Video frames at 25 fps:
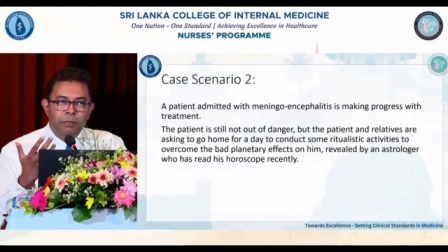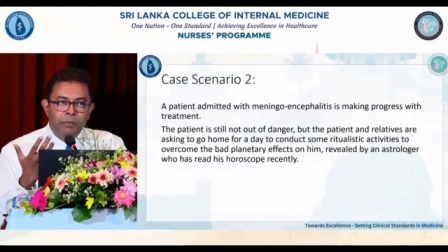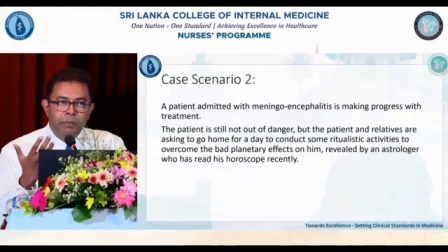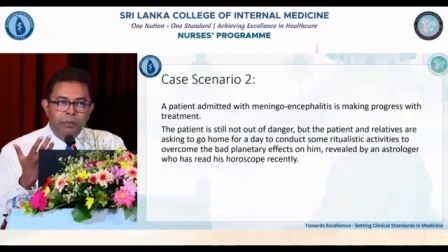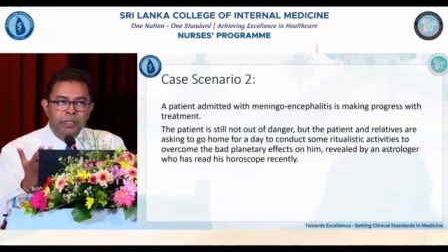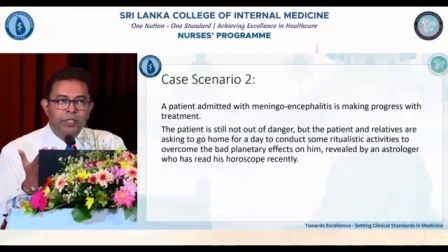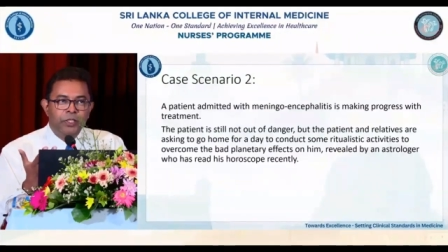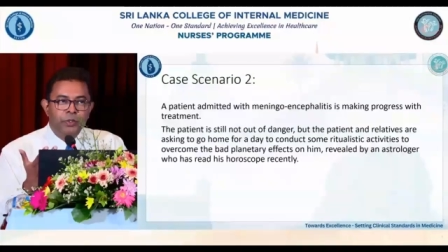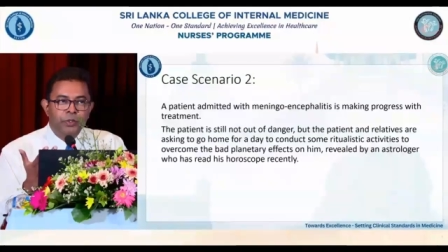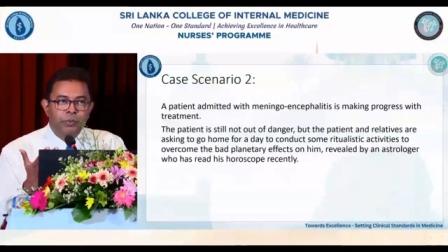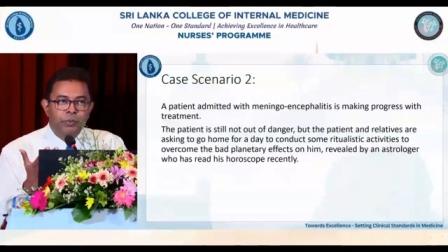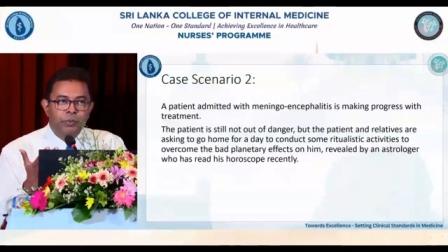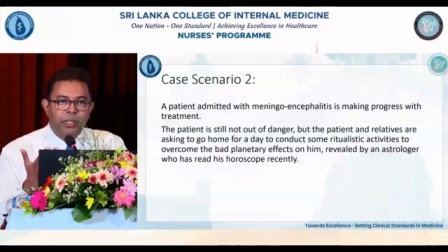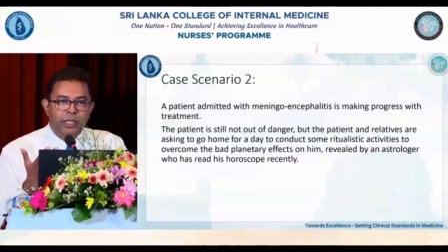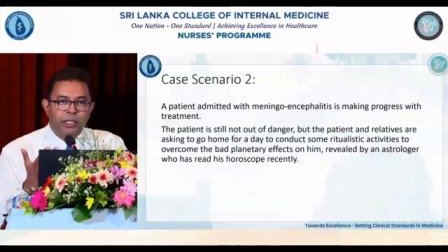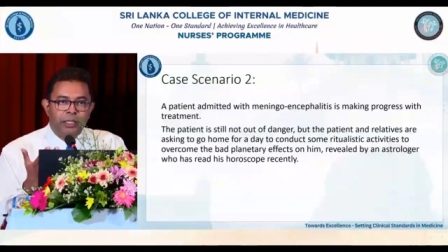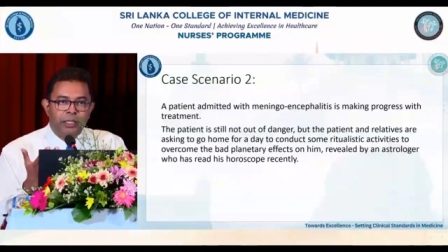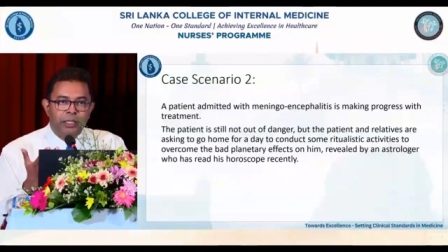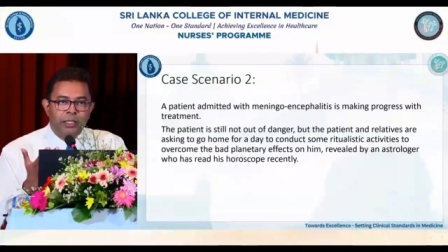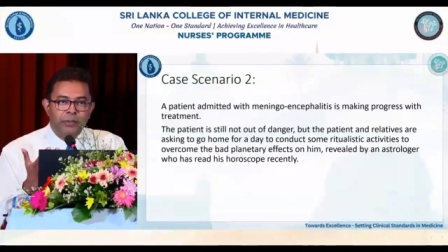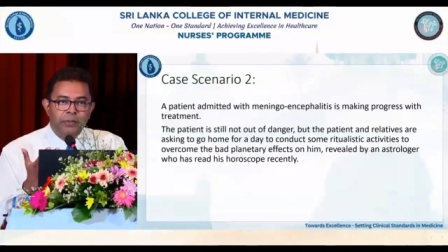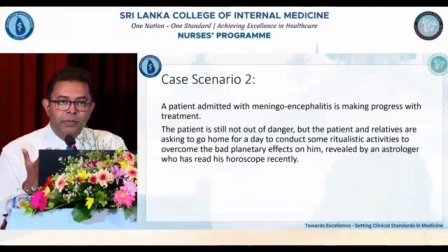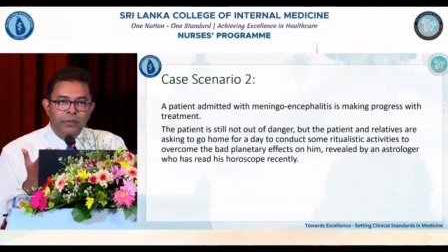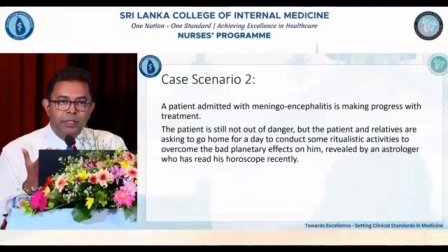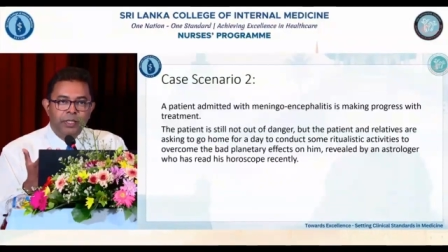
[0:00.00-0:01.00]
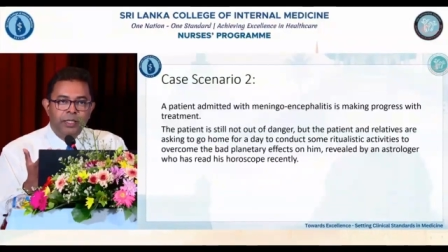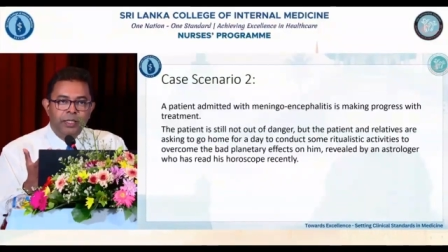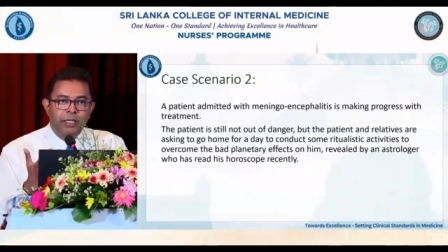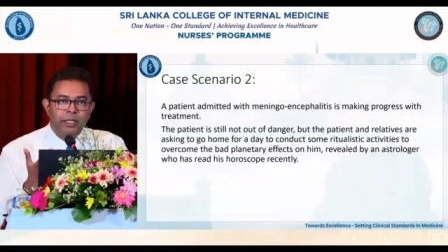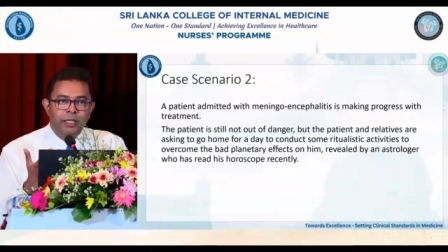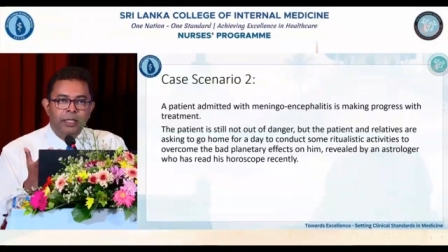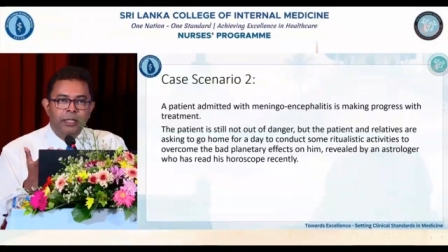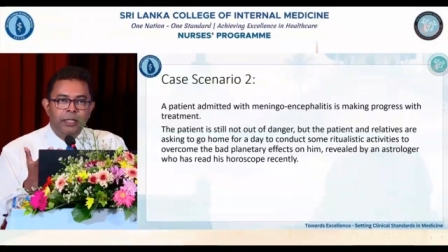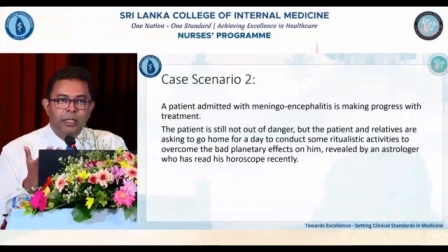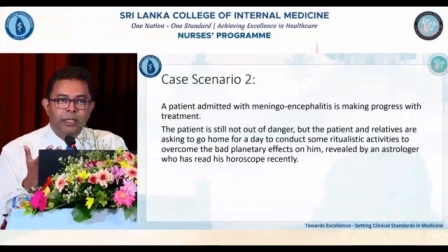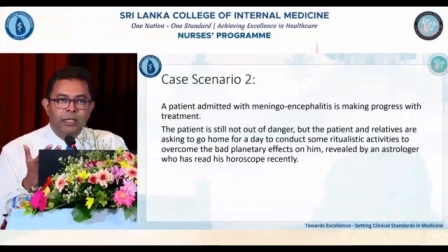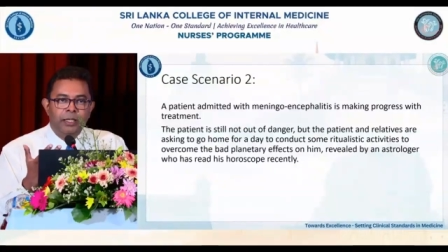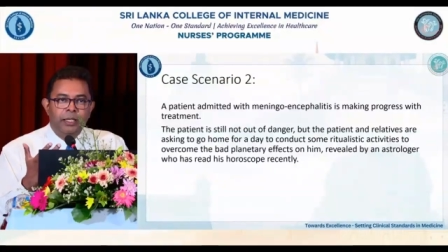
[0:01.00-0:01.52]
perspectives
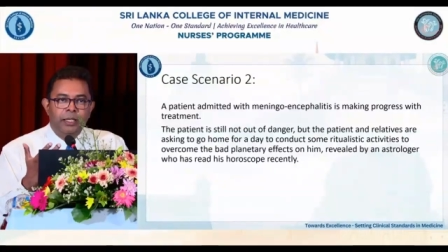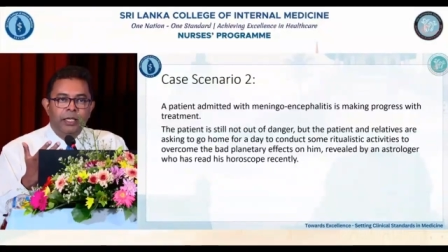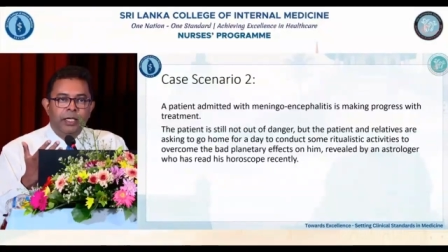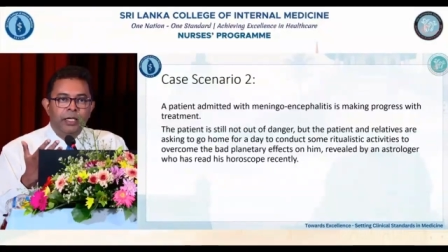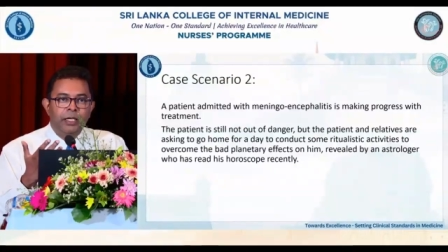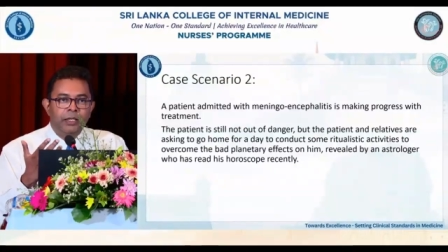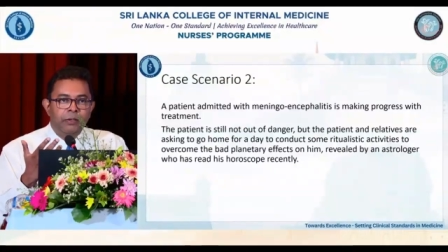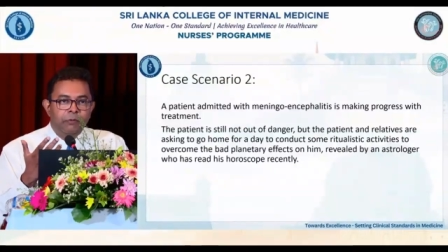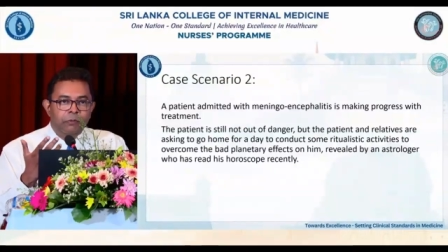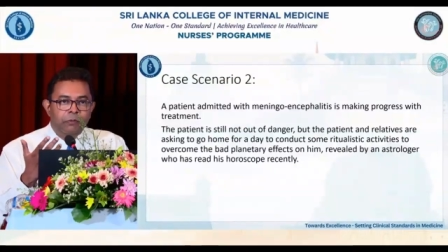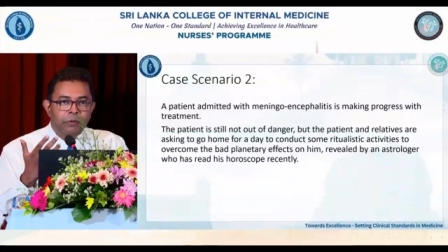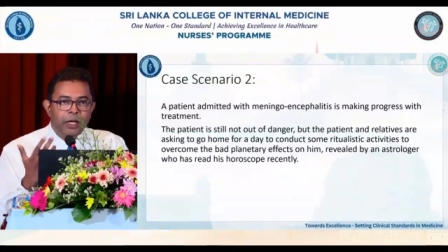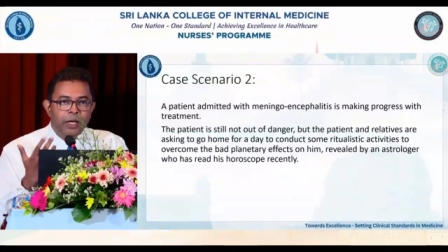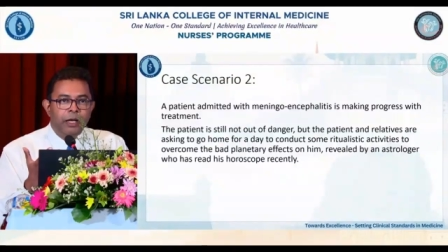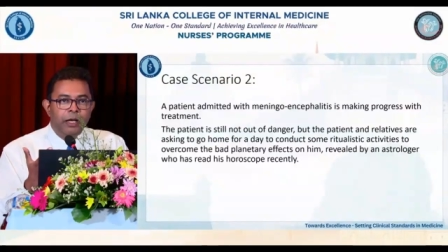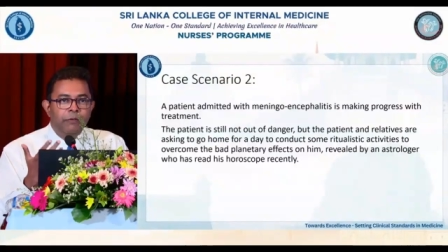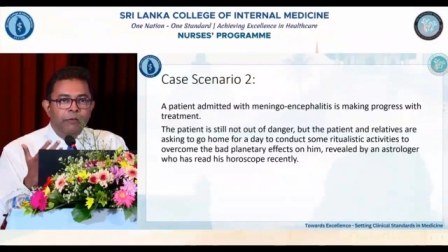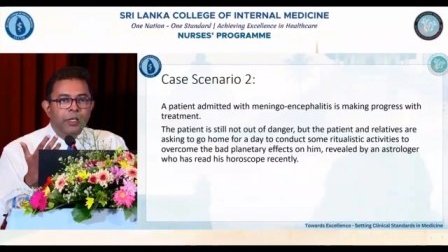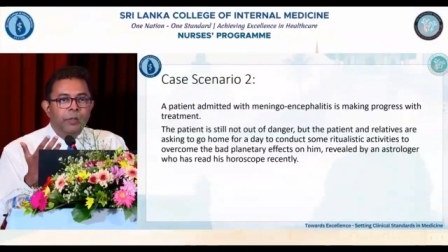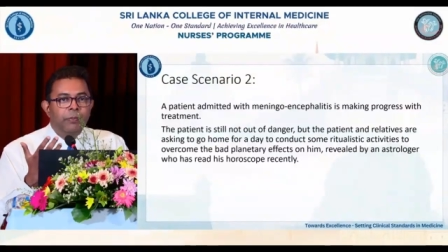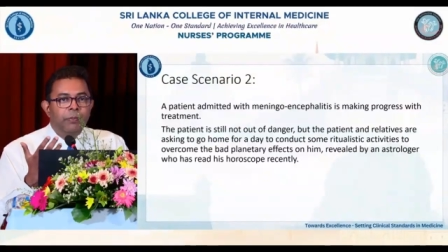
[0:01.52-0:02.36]
in where we